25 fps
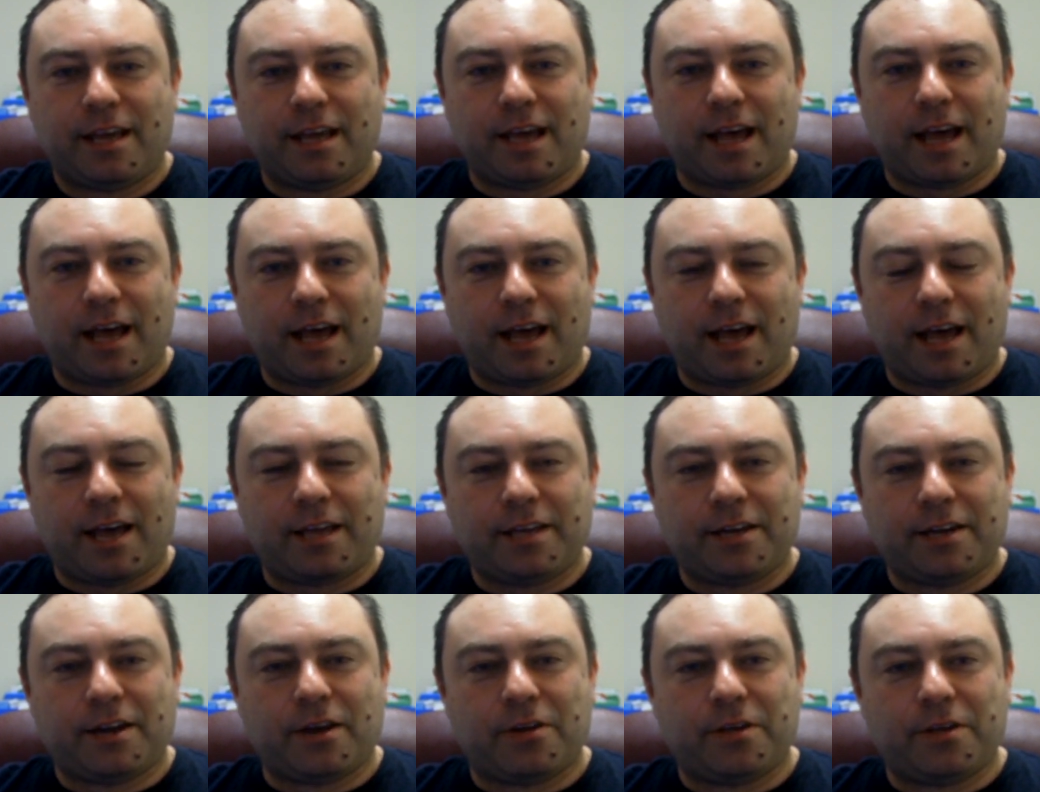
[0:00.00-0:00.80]

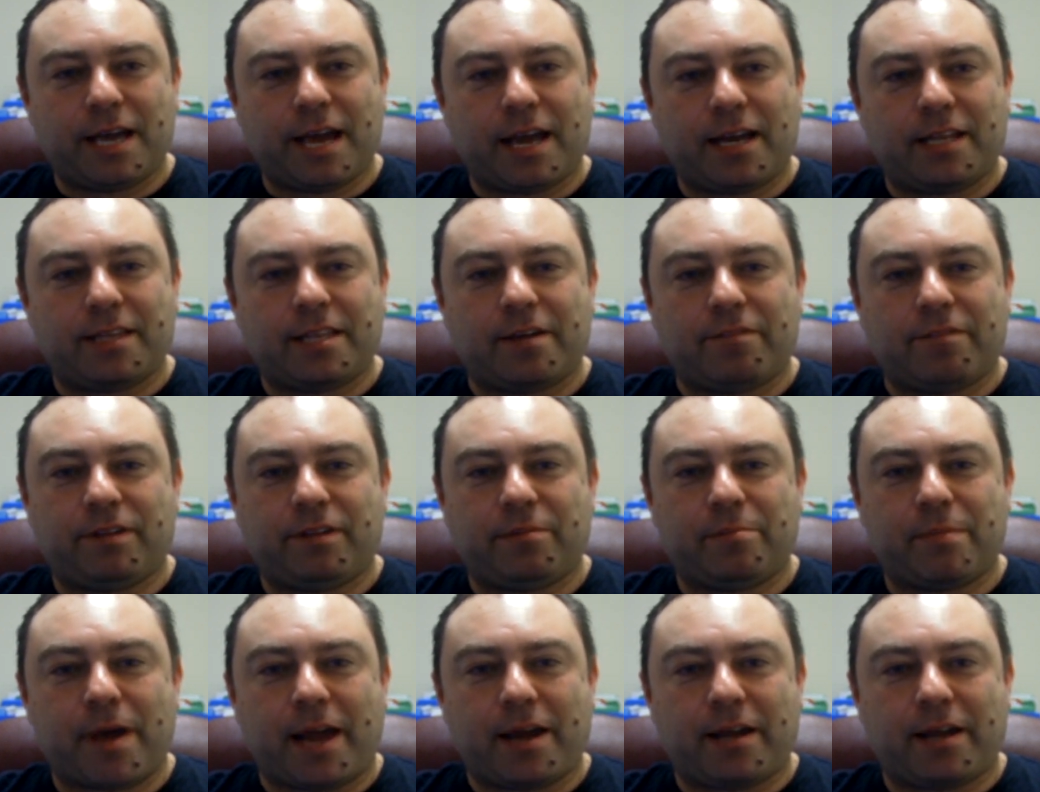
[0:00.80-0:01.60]
You know, you got to
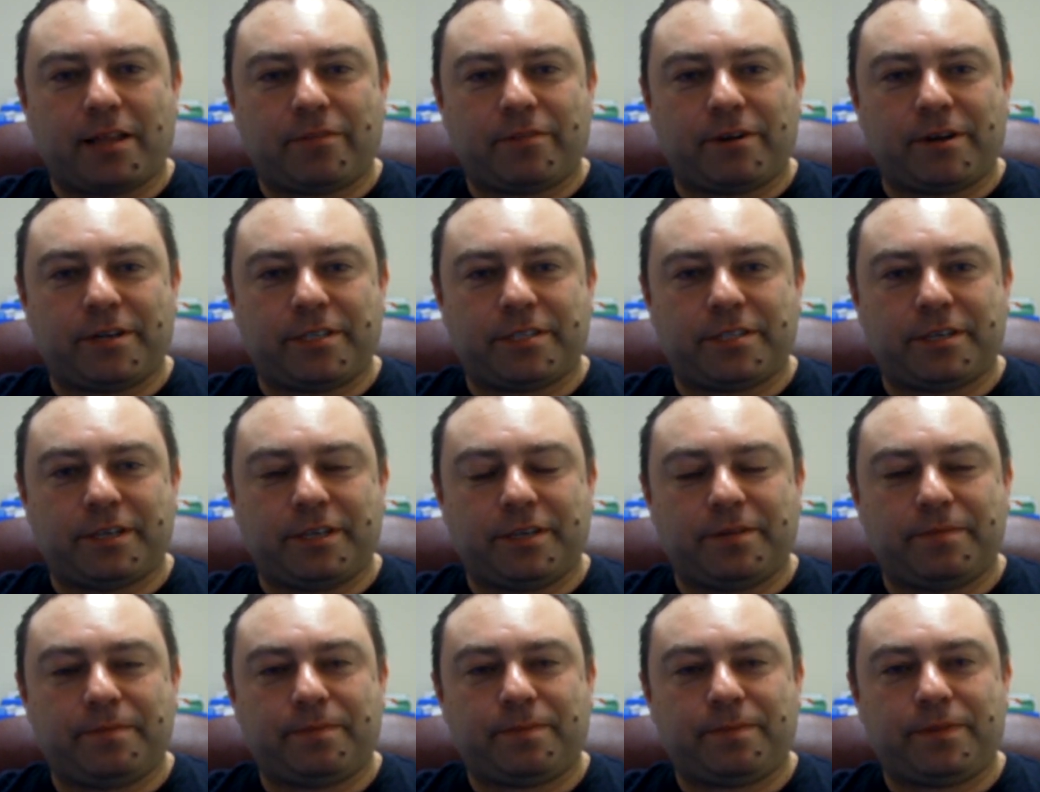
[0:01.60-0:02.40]
definitely battle
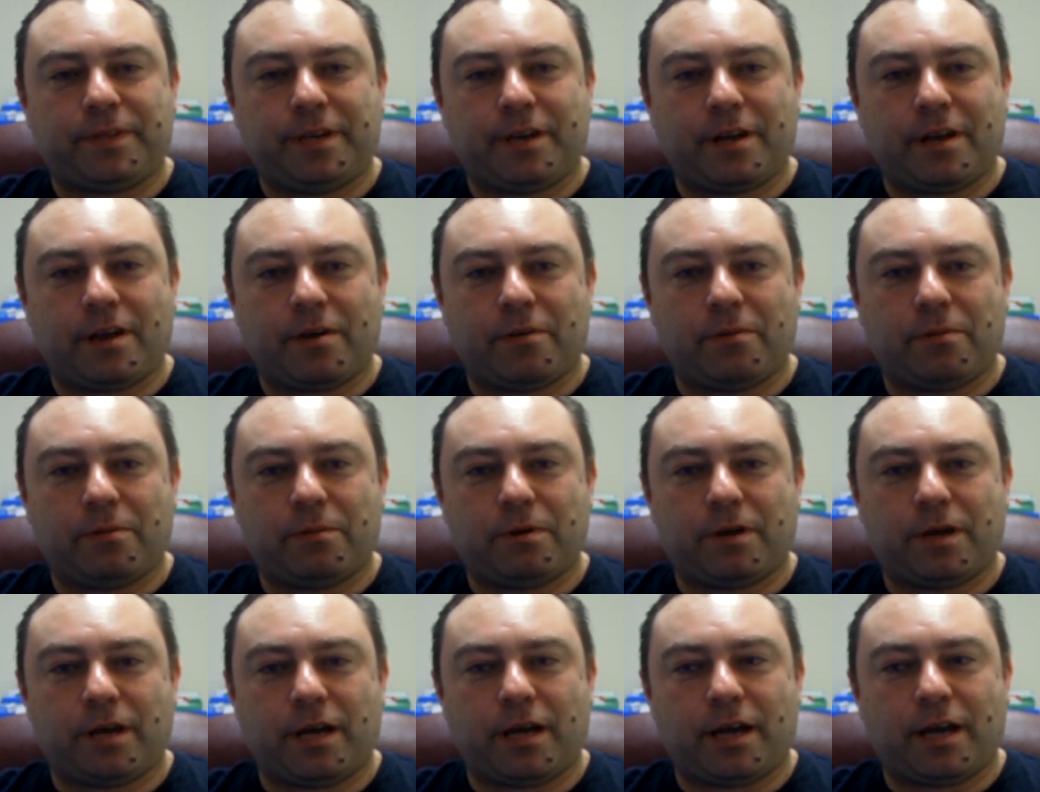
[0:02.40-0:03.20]
adversity. You know,
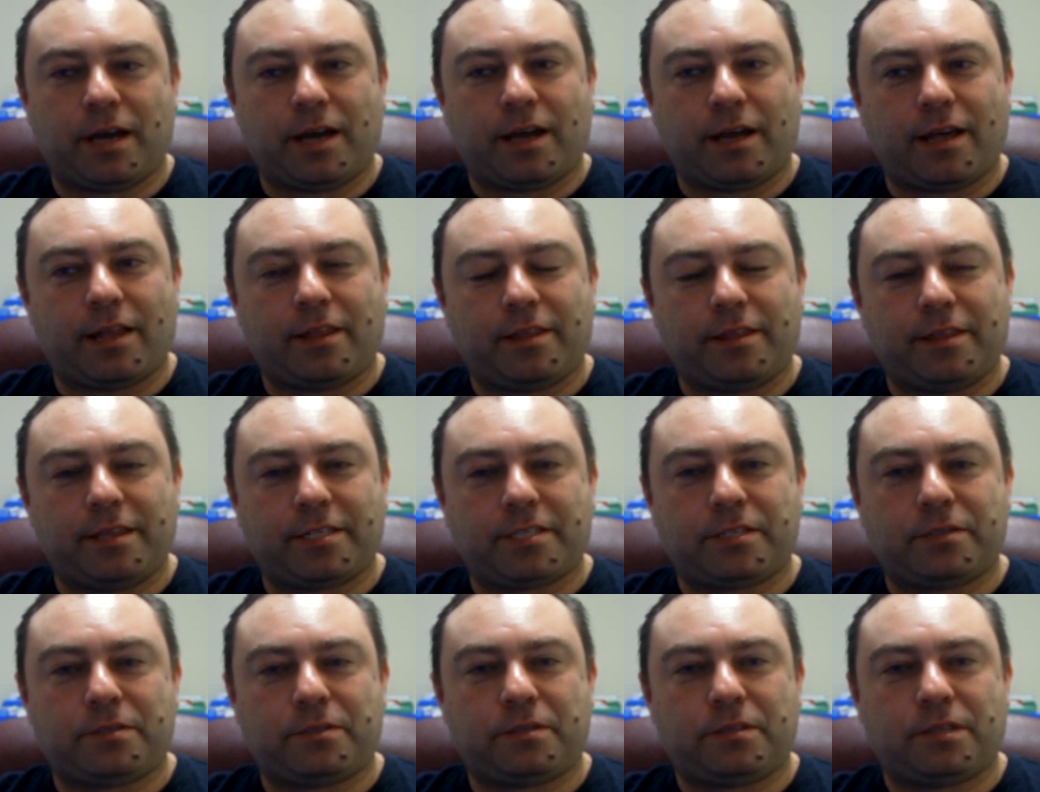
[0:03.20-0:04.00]

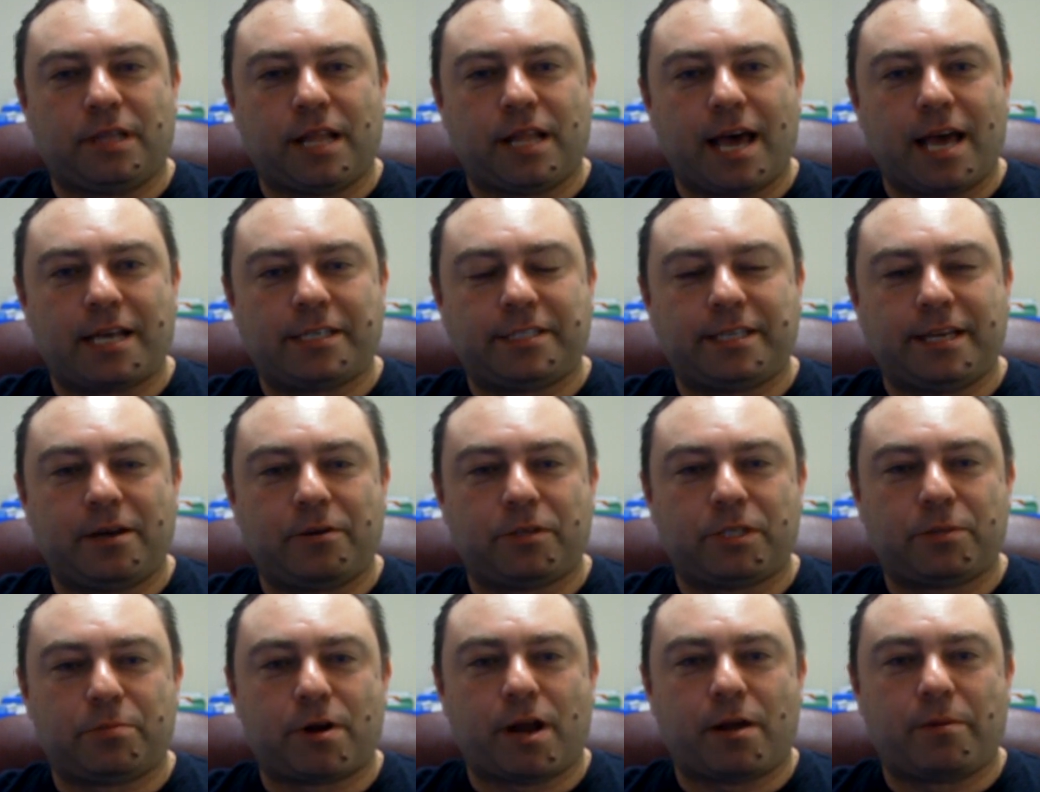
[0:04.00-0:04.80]
this last year
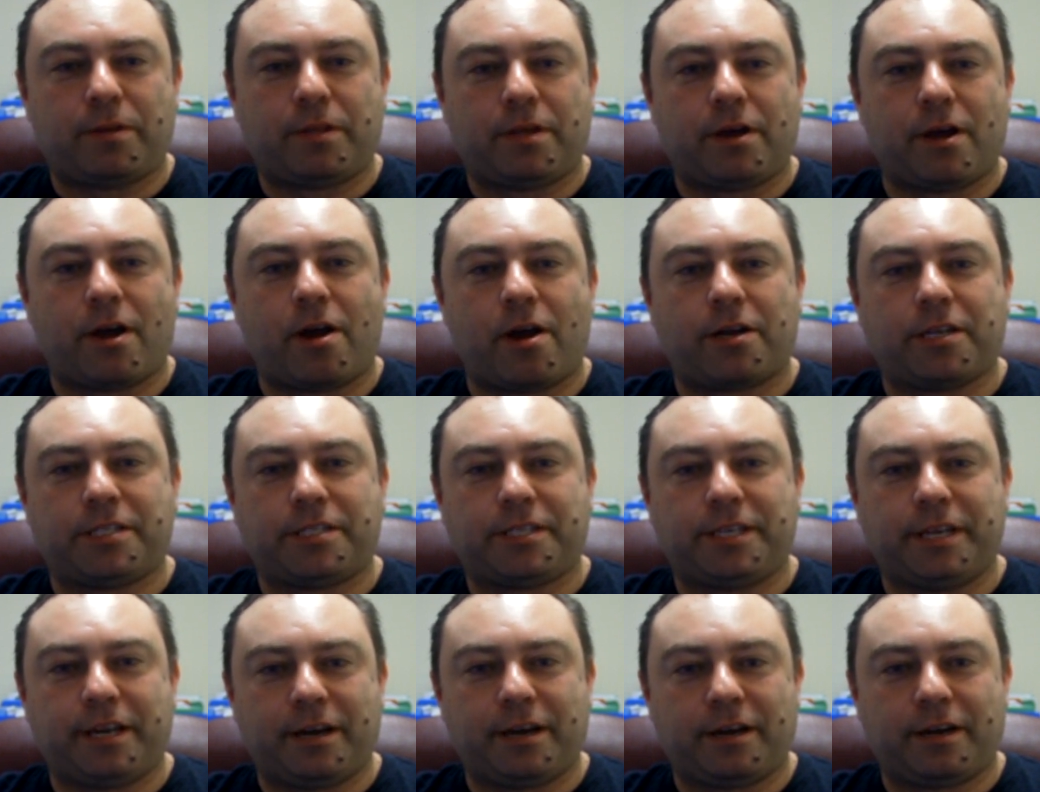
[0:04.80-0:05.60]
was probably the
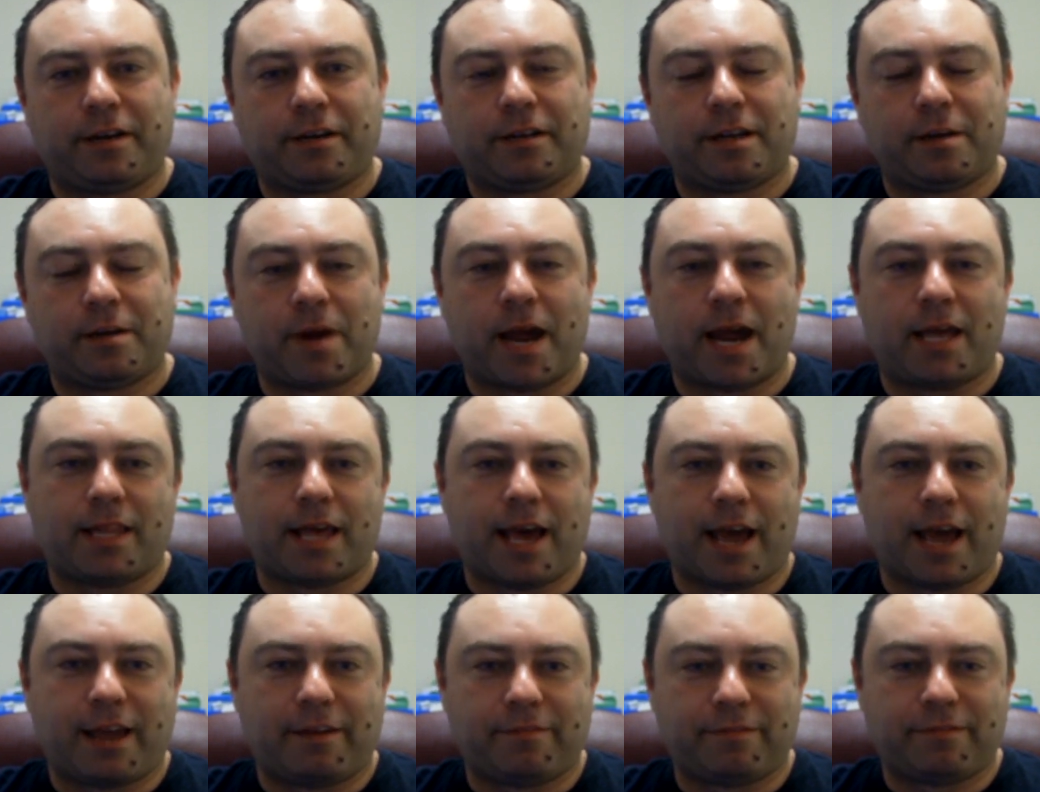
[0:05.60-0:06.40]
hardest year in my
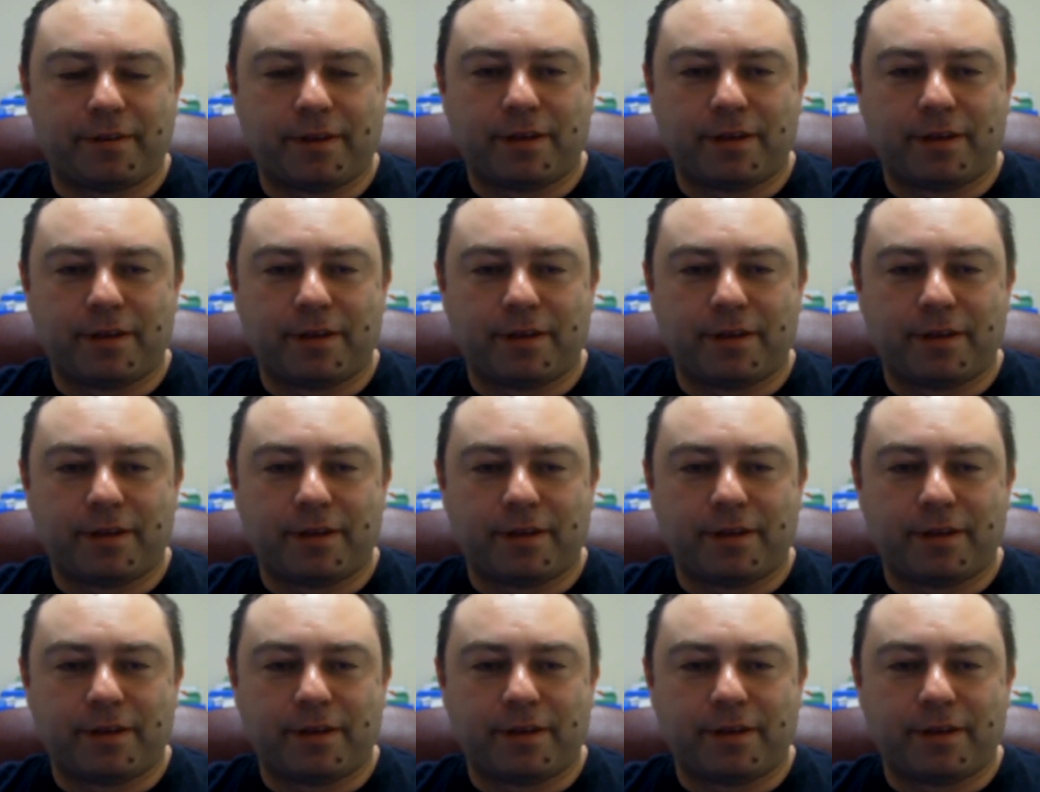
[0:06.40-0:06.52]
life